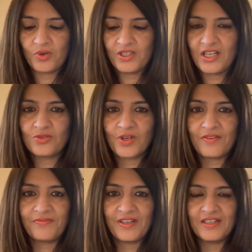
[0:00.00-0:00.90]
Okay, that's what I
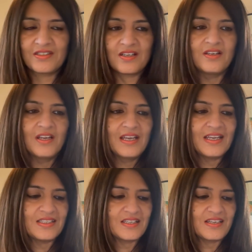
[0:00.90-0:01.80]
feel.
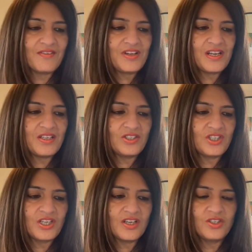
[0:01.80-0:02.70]
It's a devil
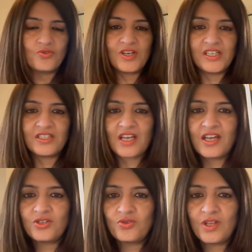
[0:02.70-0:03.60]
energy here. You're really
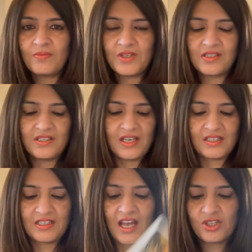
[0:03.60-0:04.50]
tied to them. There's the
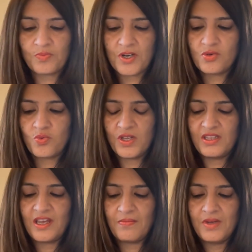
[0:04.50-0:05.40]
attachment with
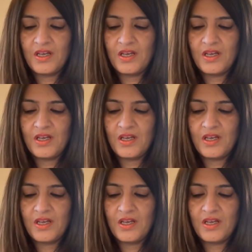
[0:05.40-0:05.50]
them.